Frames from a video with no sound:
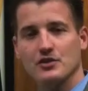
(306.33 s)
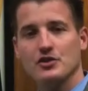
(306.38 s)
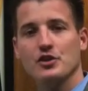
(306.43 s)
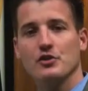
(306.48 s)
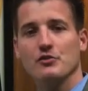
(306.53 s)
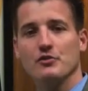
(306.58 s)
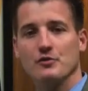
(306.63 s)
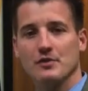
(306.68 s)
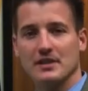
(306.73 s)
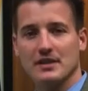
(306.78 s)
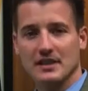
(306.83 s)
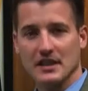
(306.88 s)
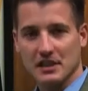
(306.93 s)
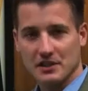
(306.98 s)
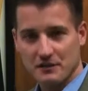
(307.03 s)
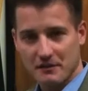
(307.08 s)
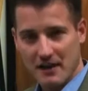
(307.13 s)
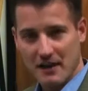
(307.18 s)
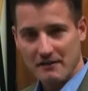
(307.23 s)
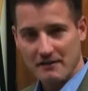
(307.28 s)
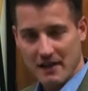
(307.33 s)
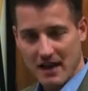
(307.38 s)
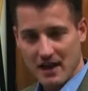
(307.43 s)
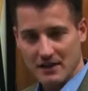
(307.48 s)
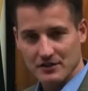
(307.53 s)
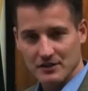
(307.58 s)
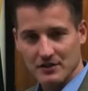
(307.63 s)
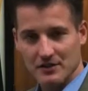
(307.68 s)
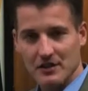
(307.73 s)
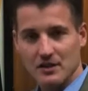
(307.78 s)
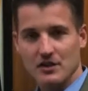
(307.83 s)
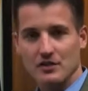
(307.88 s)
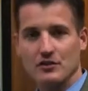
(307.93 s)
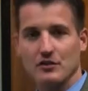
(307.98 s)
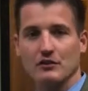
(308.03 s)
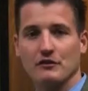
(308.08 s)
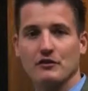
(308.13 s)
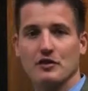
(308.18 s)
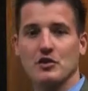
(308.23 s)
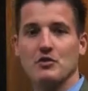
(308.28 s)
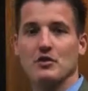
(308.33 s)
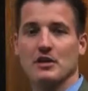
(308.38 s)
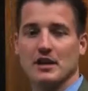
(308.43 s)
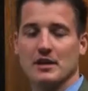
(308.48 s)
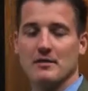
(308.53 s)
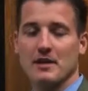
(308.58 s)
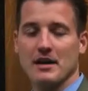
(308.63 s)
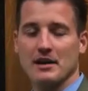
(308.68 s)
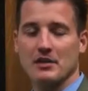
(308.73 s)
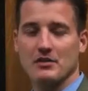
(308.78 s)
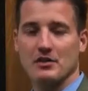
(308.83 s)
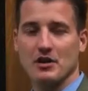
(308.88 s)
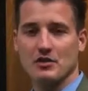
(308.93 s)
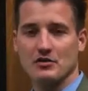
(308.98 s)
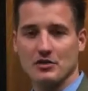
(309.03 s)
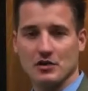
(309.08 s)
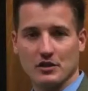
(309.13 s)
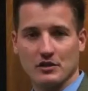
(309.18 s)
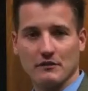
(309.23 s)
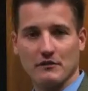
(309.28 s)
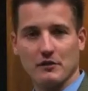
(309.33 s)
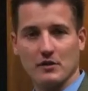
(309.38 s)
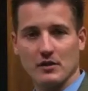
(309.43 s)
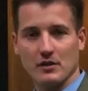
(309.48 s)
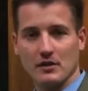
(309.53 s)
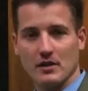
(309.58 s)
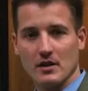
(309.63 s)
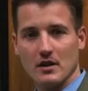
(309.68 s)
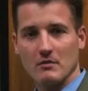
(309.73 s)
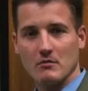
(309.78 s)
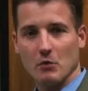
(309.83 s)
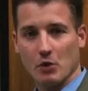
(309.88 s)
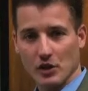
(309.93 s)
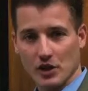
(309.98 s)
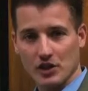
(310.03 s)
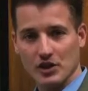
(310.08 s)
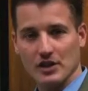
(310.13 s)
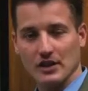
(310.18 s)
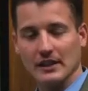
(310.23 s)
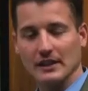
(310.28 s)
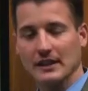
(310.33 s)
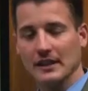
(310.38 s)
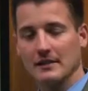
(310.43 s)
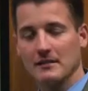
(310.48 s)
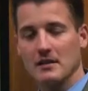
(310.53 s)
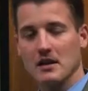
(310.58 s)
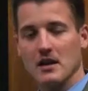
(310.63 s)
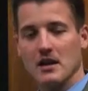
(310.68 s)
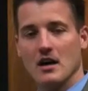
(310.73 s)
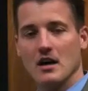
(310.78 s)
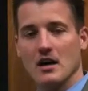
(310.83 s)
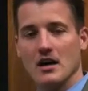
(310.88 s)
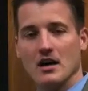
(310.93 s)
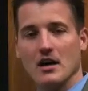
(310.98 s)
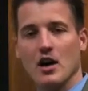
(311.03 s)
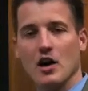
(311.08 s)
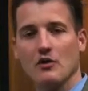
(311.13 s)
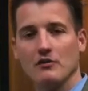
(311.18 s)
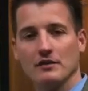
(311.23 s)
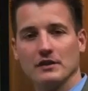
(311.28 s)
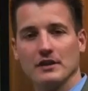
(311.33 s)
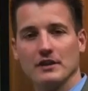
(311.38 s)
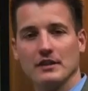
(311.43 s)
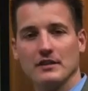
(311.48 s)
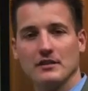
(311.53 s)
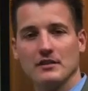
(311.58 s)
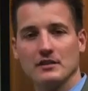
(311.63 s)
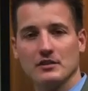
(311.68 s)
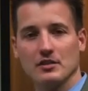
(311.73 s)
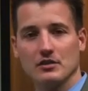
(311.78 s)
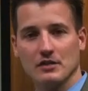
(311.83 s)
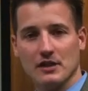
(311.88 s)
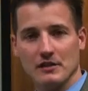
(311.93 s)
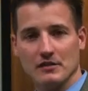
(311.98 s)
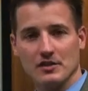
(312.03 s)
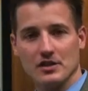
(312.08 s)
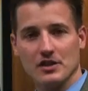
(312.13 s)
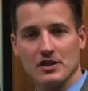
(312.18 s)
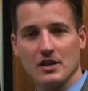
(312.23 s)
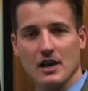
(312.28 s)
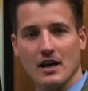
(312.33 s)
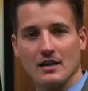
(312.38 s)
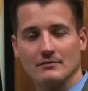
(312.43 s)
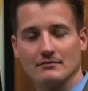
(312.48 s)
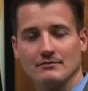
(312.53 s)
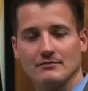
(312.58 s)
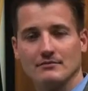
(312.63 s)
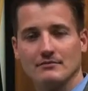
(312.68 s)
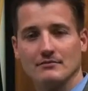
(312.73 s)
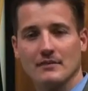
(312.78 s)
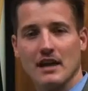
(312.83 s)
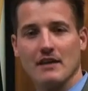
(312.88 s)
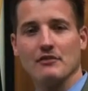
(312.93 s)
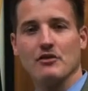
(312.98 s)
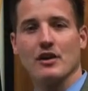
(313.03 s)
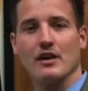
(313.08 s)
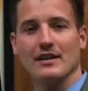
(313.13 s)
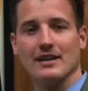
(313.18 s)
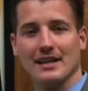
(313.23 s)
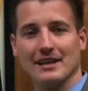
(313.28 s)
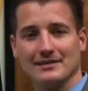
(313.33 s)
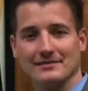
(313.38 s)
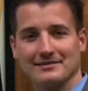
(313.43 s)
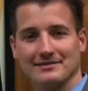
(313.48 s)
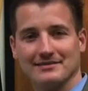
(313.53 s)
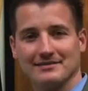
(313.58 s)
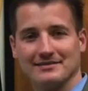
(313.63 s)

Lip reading: 903-236-5000. So if you or anybody you know is looking for mortgage lending, hopefully you'll give us a shot. Have a great day.